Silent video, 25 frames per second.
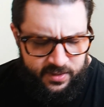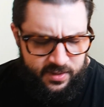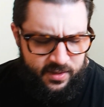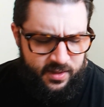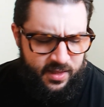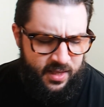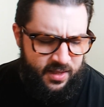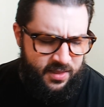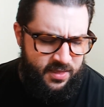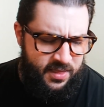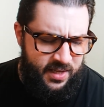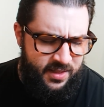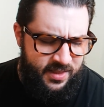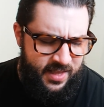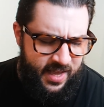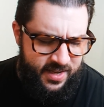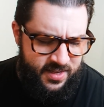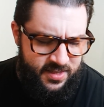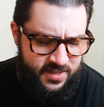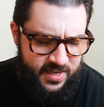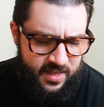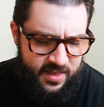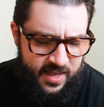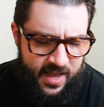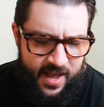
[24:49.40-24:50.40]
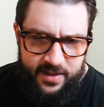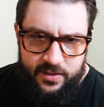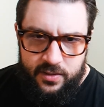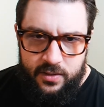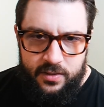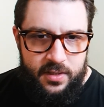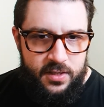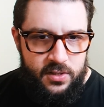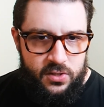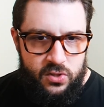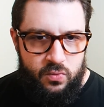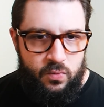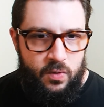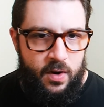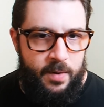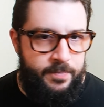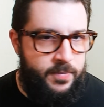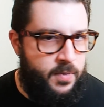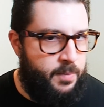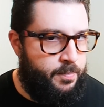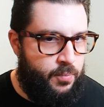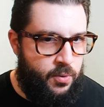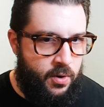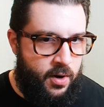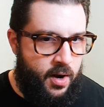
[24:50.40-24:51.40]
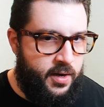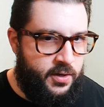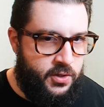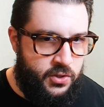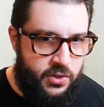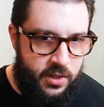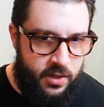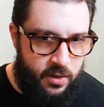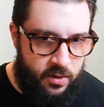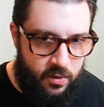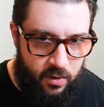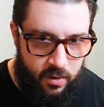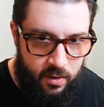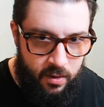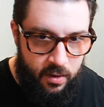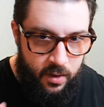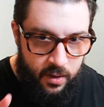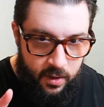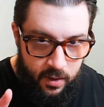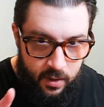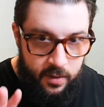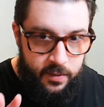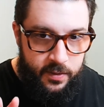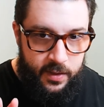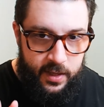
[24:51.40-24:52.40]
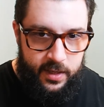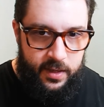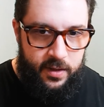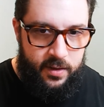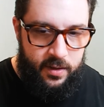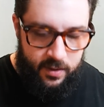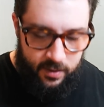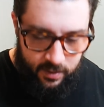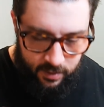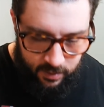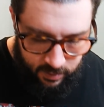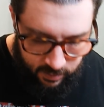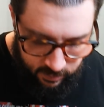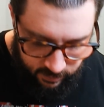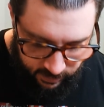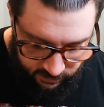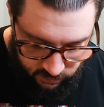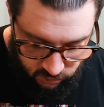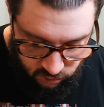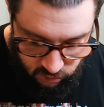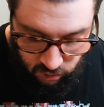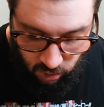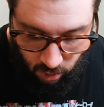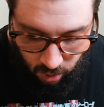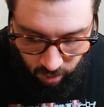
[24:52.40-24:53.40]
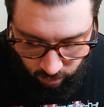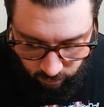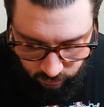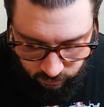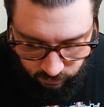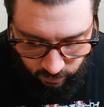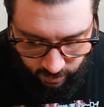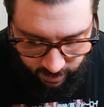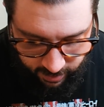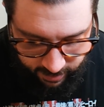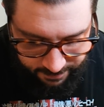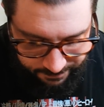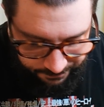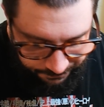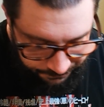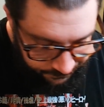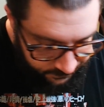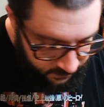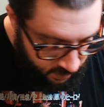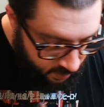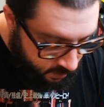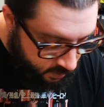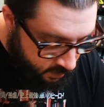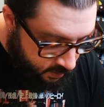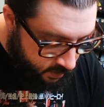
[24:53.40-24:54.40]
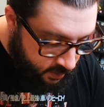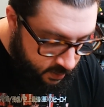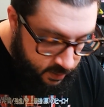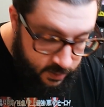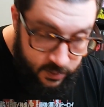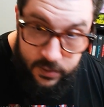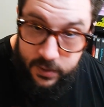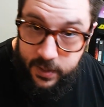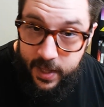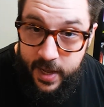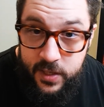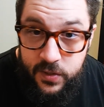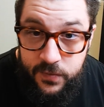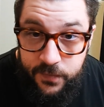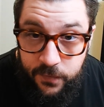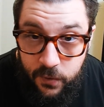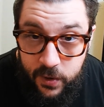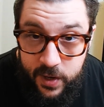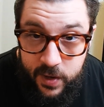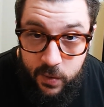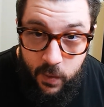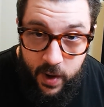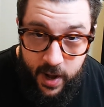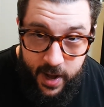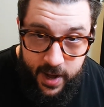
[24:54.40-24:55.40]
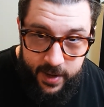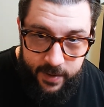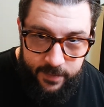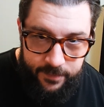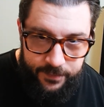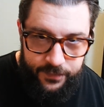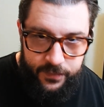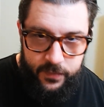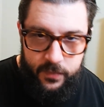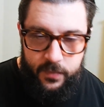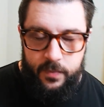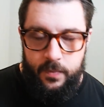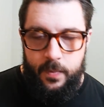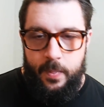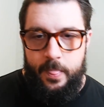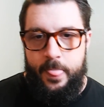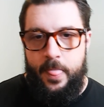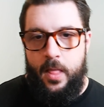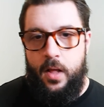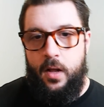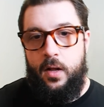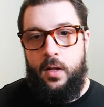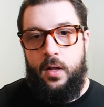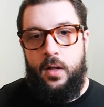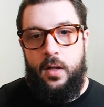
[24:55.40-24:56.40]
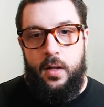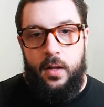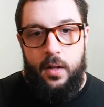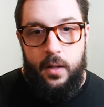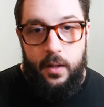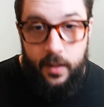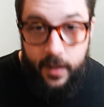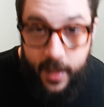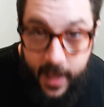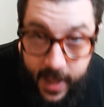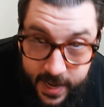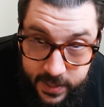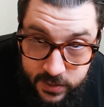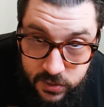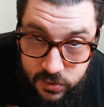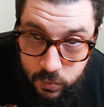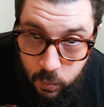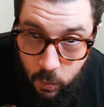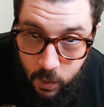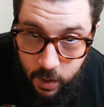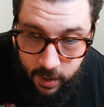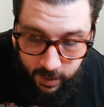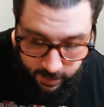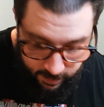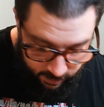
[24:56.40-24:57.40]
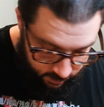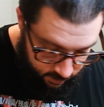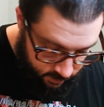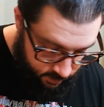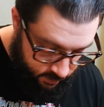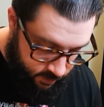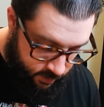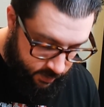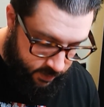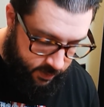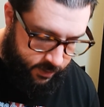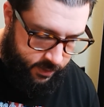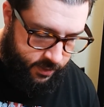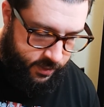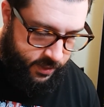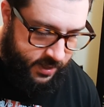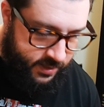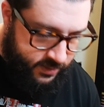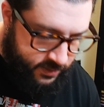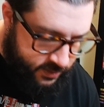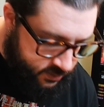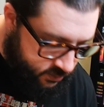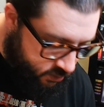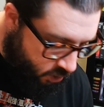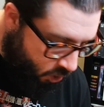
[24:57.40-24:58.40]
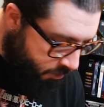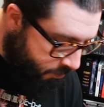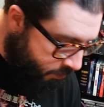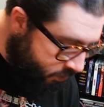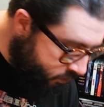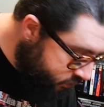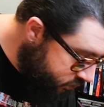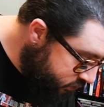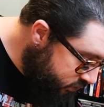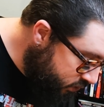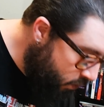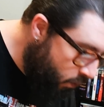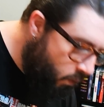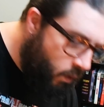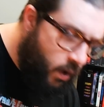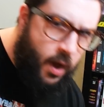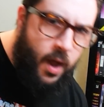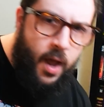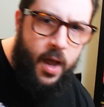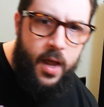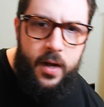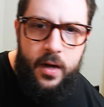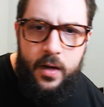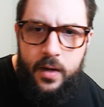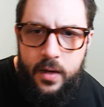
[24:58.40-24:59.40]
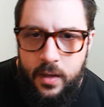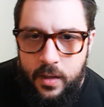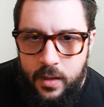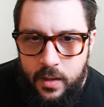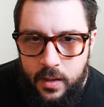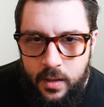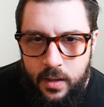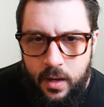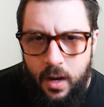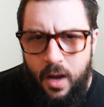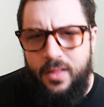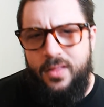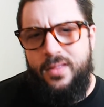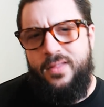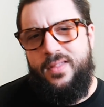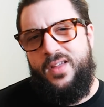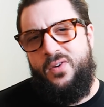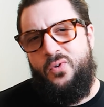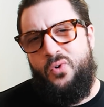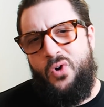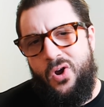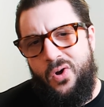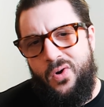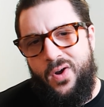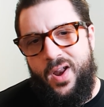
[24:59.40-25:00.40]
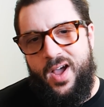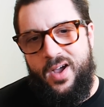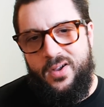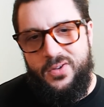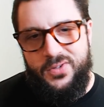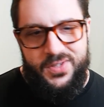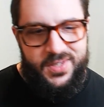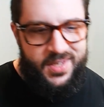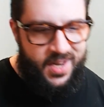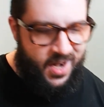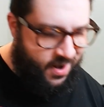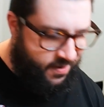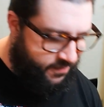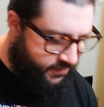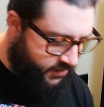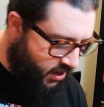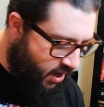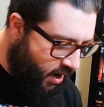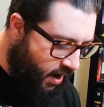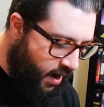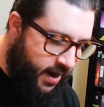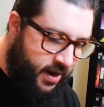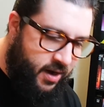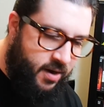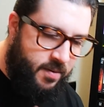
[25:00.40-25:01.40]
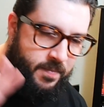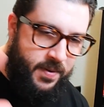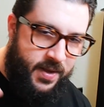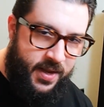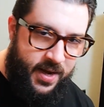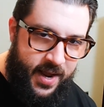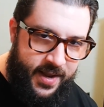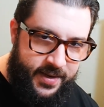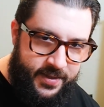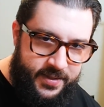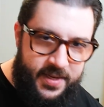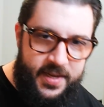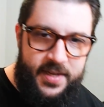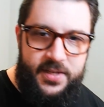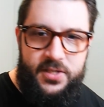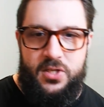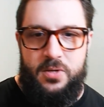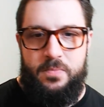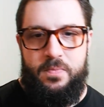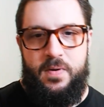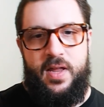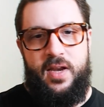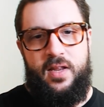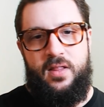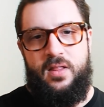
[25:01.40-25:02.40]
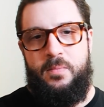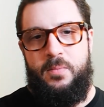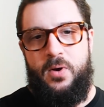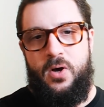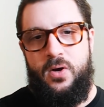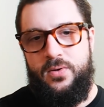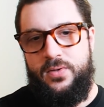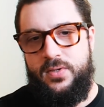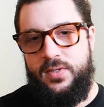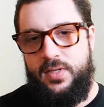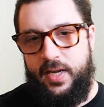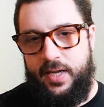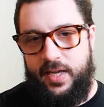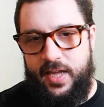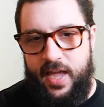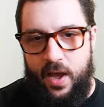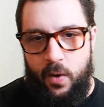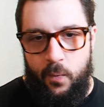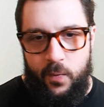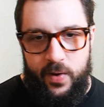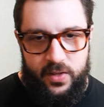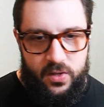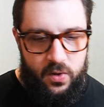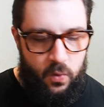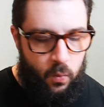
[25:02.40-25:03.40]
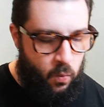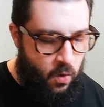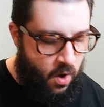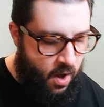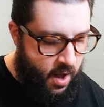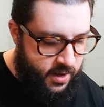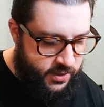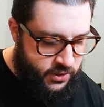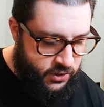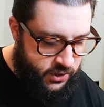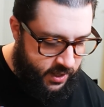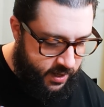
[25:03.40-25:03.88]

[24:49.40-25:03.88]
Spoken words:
they think they said they had to disrupt the production, or they stalled, right? So that's Freeway. Last one. This is almost the one, other than Roadhouse, that I've kind of been anticipating the most. I can't wait to watch